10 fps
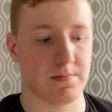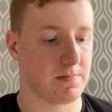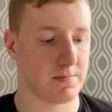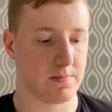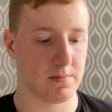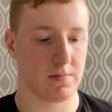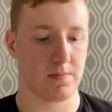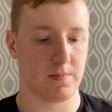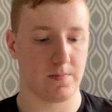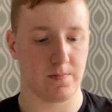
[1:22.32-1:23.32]

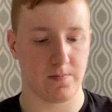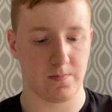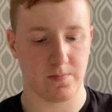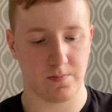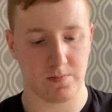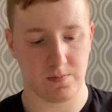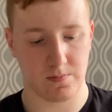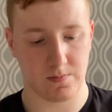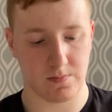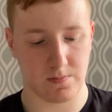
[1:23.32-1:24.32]

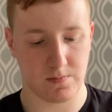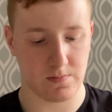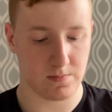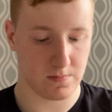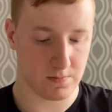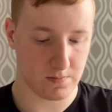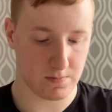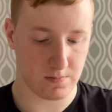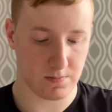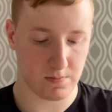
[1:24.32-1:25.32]

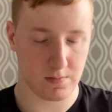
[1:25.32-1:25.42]
[no speech]